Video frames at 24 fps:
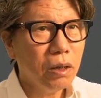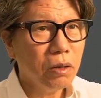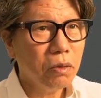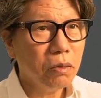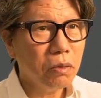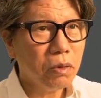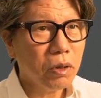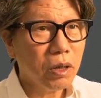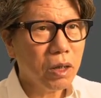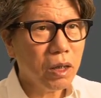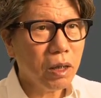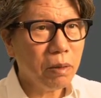
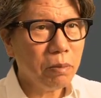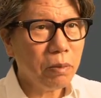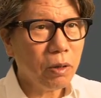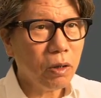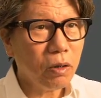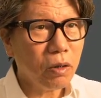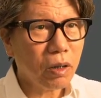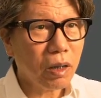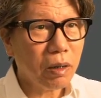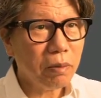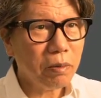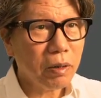When it comes to
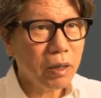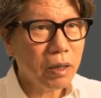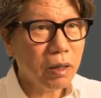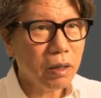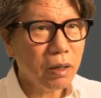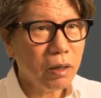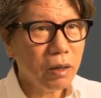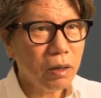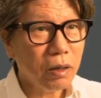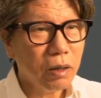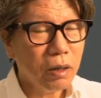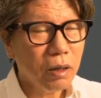the
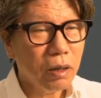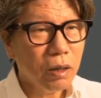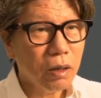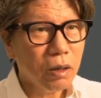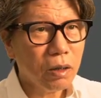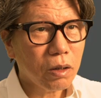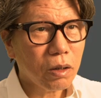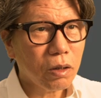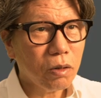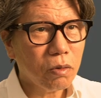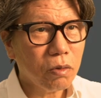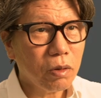TMJ,
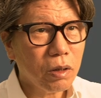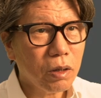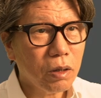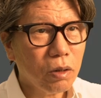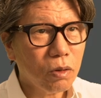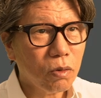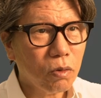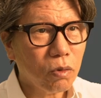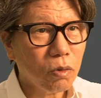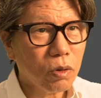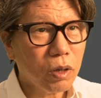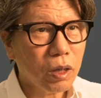the
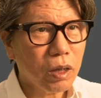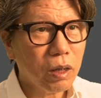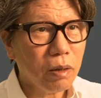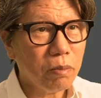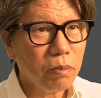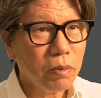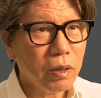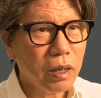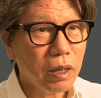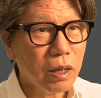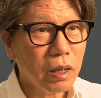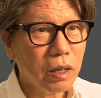Gothic arch is
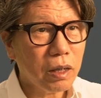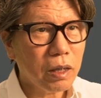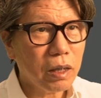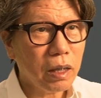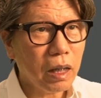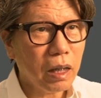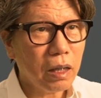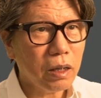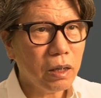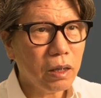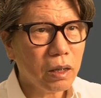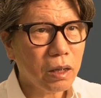
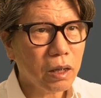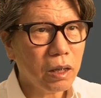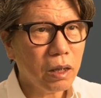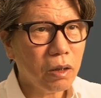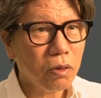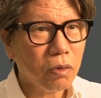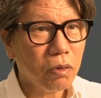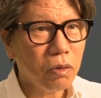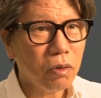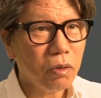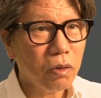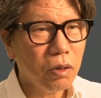transformed into the
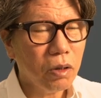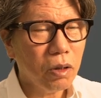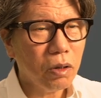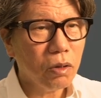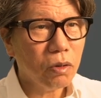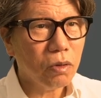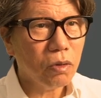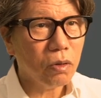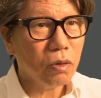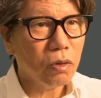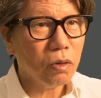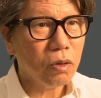shape of the
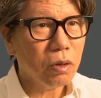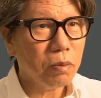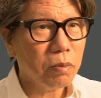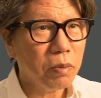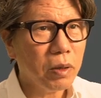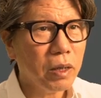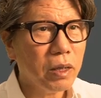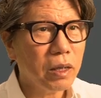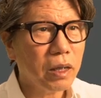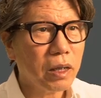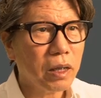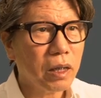TMJ.
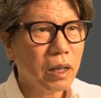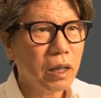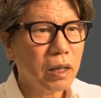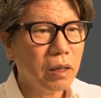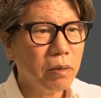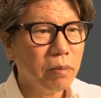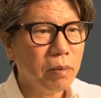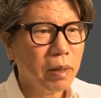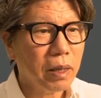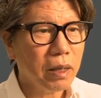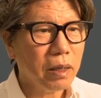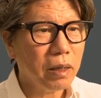
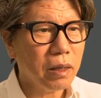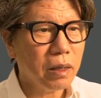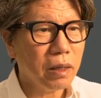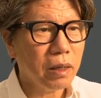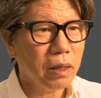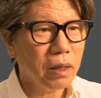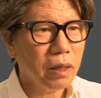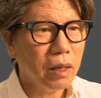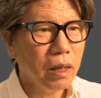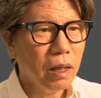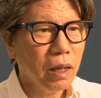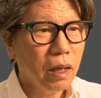However,
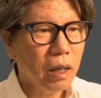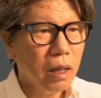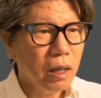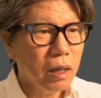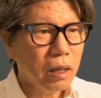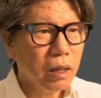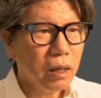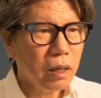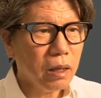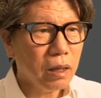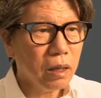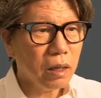
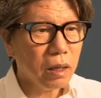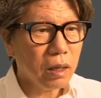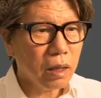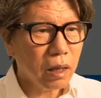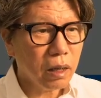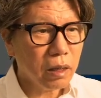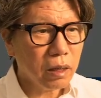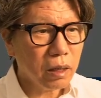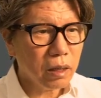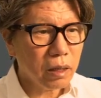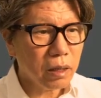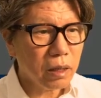ultimately,
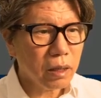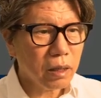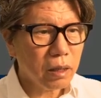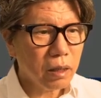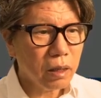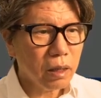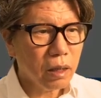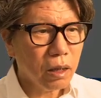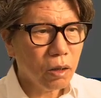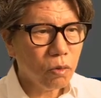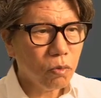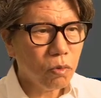depending on the
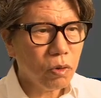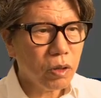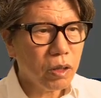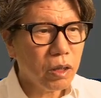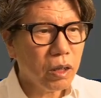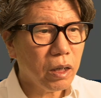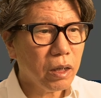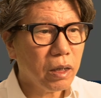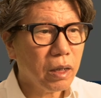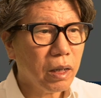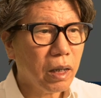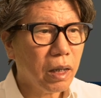
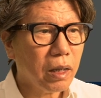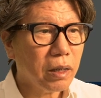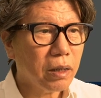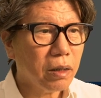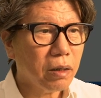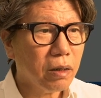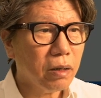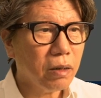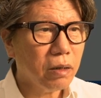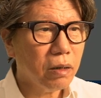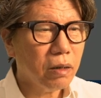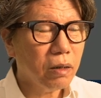position,
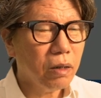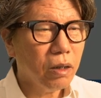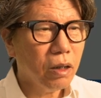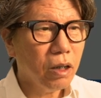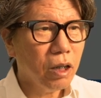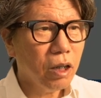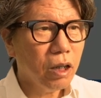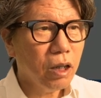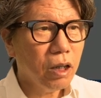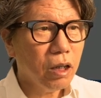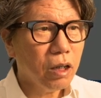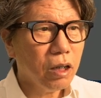the Gothic
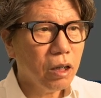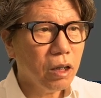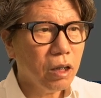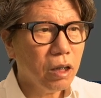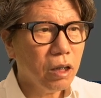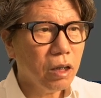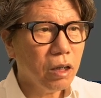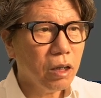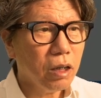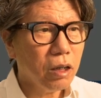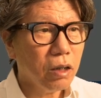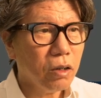arch,
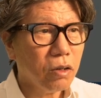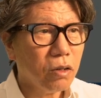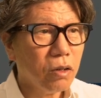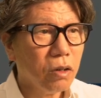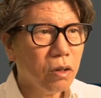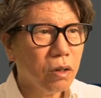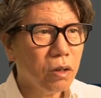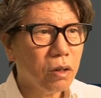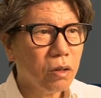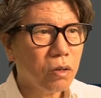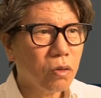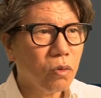
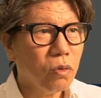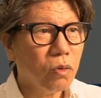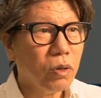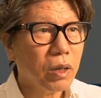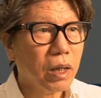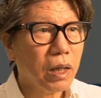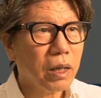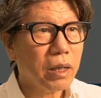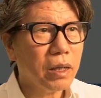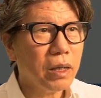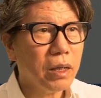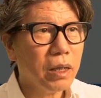that is,
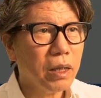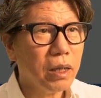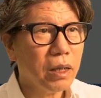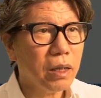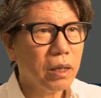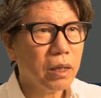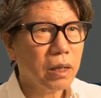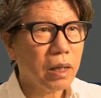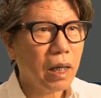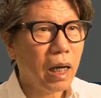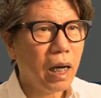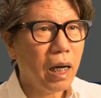the
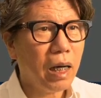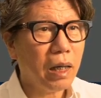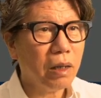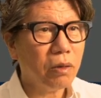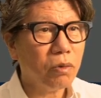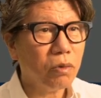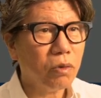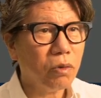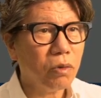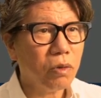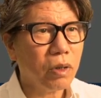movement pattern